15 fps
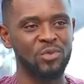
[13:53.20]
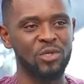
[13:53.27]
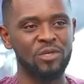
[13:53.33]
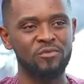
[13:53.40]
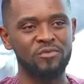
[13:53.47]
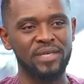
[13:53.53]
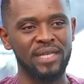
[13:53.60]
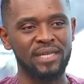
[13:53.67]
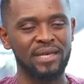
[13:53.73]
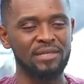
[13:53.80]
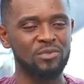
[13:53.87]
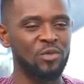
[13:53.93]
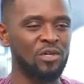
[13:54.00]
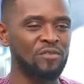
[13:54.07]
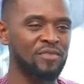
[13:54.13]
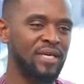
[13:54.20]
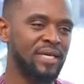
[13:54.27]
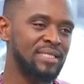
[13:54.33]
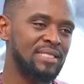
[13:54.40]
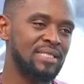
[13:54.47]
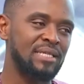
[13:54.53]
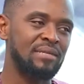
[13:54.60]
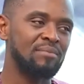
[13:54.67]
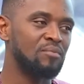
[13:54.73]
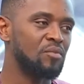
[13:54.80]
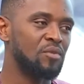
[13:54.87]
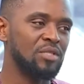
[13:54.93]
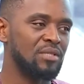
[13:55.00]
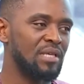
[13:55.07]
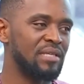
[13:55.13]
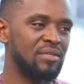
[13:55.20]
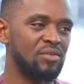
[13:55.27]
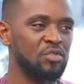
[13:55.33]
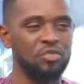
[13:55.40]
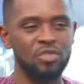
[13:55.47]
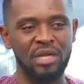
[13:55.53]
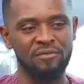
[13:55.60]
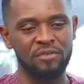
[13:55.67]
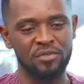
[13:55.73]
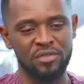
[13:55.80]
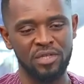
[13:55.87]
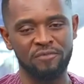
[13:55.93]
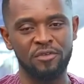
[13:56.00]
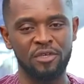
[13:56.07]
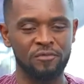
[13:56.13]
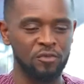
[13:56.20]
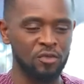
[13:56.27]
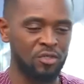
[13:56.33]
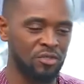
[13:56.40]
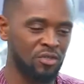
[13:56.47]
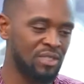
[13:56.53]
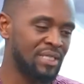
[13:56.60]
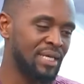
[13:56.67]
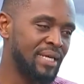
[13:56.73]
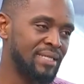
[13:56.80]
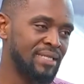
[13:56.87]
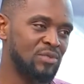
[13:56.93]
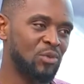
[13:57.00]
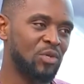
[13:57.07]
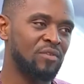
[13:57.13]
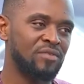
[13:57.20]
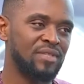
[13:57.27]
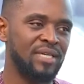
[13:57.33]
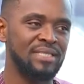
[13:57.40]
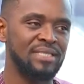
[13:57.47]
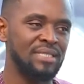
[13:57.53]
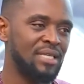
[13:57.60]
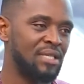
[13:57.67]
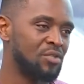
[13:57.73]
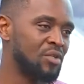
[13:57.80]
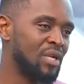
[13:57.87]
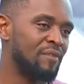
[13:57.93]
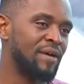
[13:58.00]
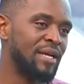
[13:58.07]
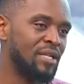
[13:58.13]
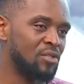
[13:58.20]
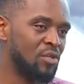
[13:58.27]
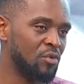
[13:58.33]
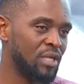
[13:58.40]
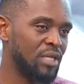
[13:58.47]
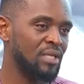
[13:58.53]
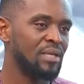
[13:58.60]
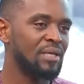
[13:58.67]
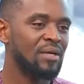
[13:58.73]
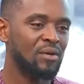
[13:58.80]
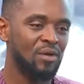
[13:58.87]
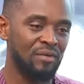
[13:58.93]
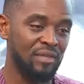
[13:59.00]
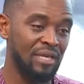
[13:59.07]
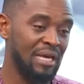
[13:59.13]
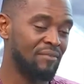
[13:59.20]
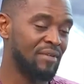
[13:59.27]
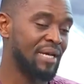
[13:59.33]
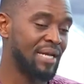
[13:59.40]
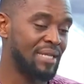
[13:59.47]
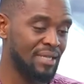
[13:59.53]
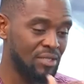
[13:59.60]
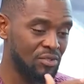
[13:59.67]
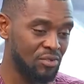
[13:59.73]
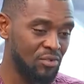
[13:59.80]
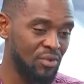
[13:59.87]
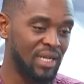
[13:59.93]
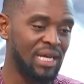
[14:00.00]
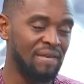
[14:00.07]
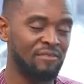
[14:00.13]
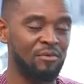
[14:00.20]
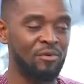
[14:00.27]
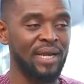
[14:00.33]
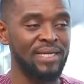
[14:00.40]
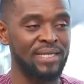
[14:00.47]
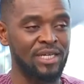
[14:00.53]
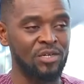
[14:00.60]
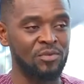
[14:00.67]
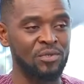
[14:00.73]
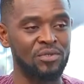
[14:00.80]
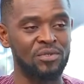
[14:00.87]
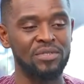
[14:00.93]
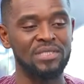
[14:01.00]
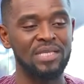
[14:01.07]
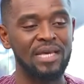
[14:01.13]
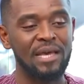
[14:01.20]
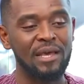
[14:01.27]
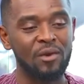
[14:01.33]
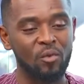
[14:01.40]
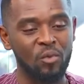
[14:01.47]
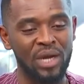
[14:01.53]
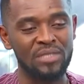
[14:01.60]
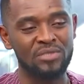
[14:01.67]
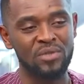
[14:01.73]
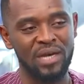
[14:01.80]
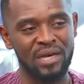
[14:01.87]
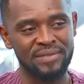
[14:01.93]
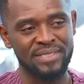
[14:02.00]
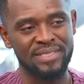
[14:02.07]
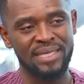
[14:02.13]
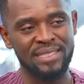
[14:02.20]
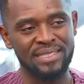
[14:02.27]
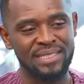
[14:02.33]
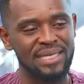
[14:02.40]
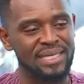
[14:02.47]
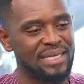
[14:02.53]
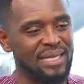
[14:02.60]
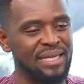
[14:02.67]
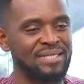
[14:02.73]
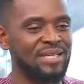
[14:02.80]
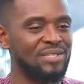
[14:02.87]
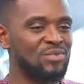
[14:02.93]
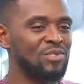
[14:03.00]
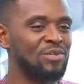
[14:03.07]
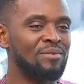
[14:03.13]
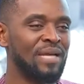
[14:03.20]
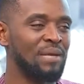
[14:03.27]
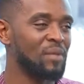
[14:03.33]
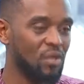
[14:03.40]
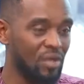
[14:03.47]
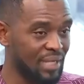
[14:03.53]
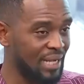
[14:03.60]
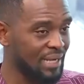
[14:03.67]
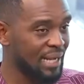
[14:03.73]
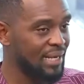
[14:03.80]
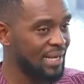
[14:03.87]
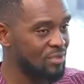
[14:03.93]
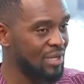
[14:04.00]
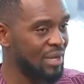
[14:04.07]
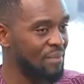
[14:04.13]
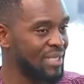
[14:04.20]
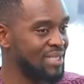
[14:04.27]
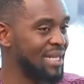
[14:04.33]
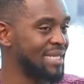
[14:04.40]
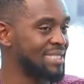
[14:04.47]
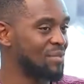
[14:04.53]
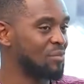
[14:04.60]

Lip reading: 12, 13, you should have, if your daughter is 12, 13, they should have had it already, or if they haven't had it, they should go and have it right now, because once you have sex, it is assumed that, because that's why I mentioned it's